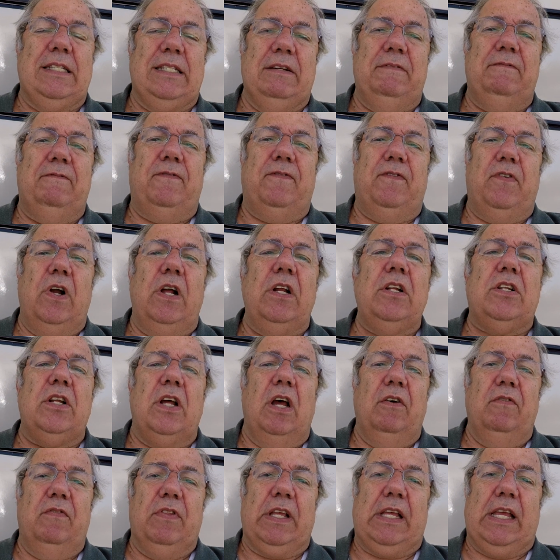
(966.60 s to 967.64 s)
in front
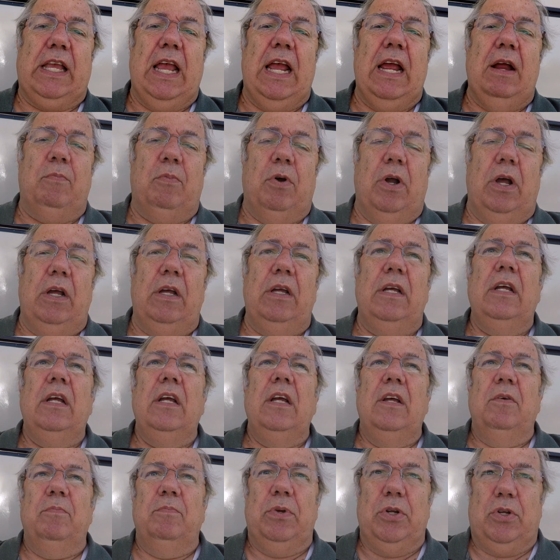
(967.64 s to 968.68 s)
of the camera,
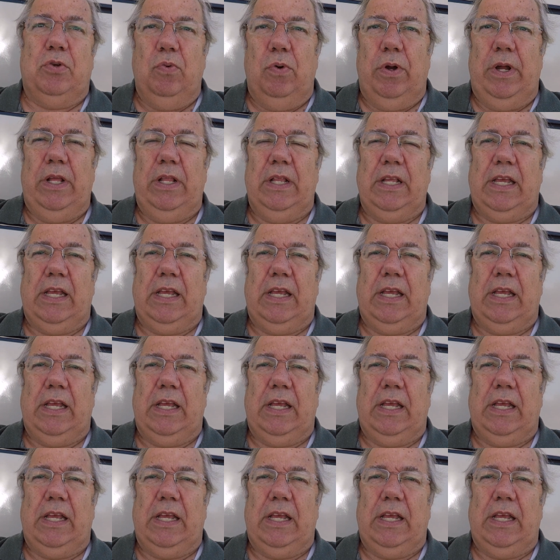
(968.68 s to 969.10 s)
between the